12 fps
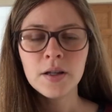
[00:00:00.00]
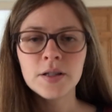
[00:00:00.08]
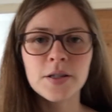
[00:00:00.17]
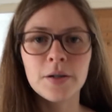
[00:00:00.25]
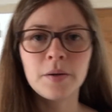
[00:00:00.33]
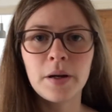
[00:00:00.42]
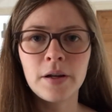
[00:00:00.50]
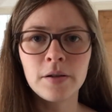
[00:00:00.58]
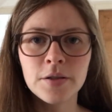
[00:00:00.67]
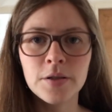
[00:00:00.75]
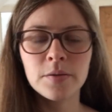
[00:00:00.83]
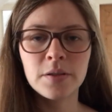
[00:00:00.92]
So I
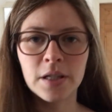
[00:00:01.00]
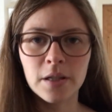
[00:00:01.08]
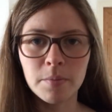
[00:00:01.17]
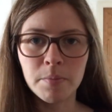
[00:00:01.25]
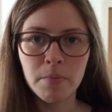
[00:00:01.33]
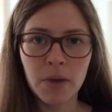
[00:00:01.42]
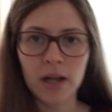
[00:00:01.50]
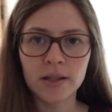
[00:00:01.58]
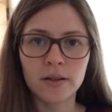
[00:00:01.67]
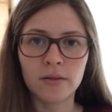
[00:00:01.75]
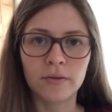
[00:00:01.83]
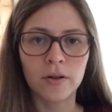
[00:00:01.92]
also did a
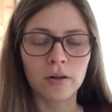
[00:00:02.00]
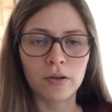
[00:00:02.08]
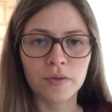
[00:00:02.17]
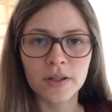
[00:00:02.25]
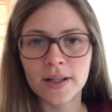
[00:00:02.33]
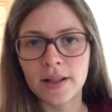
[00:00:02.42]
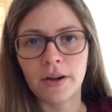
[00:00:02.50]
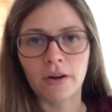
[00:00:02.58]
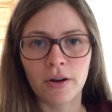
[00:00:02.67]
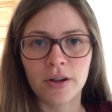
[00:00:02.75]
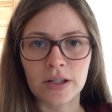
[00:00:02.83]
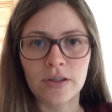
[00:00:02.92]
massive office clear
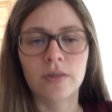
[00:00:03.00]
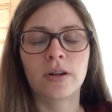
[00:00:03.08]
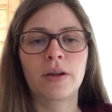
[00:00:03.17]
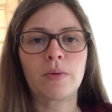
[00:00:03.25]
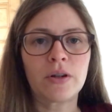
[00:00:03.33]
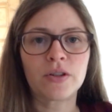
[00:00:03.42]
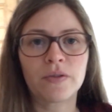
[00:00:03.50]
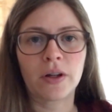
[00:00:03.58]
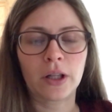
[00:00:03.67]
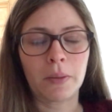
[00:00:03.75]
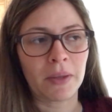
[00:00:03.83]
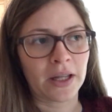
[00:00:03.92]
out yesterday, which
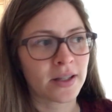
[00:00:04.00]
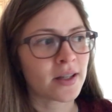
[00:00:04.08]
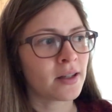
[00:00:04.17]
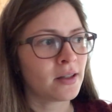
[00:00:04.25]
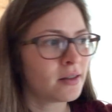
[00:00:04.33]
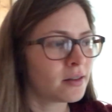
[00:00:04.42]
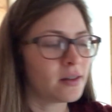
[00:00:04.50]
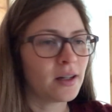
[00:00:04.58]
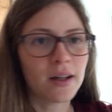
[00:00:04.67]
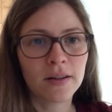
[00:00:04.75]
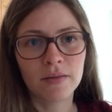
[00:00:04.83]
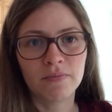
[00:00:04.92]
felt amazing.
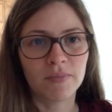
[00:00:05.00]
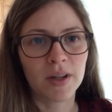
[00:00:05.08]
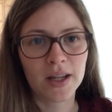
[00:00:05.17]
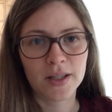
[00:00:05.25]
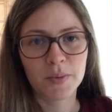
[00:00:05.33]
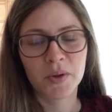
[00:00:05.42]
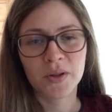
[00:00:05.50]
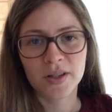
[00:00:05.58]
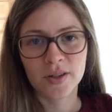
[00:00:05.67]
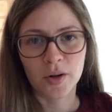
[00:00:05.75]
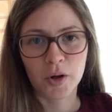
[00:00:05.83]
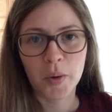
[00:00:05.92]
And I suppose
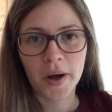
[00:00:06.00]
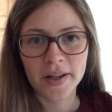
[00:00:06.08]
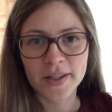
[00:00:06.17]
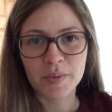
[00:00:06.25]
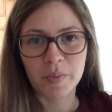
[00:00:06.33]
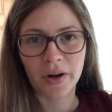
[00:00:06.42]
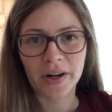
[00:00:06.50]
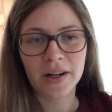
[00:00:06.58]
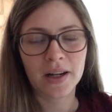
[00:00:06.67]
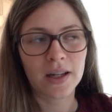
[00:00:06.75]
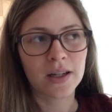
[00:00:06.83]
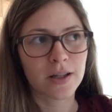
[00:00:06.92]
it's not quite a spring
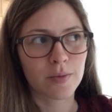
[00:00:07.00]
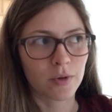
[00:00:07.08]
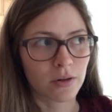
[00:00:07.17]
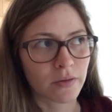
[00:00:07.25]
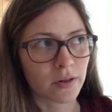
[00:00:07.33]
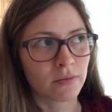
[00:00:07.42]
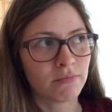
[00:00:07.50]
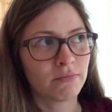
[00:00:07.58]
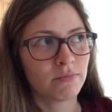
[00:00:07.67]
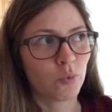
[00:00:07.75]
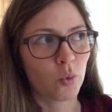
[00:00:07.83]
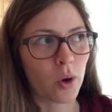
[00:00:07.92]
clean, it's more of a
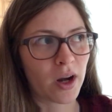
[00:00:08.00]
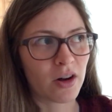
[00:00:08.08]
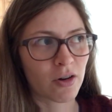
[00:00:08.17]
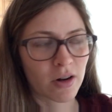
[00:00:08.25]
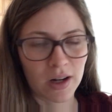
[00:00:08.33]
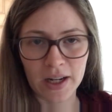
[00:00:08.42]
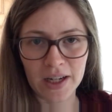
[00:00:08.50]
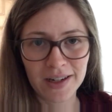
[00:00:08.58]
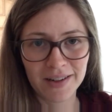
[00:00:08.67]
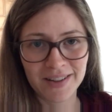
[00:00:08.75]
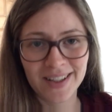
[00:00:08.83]
winter clean.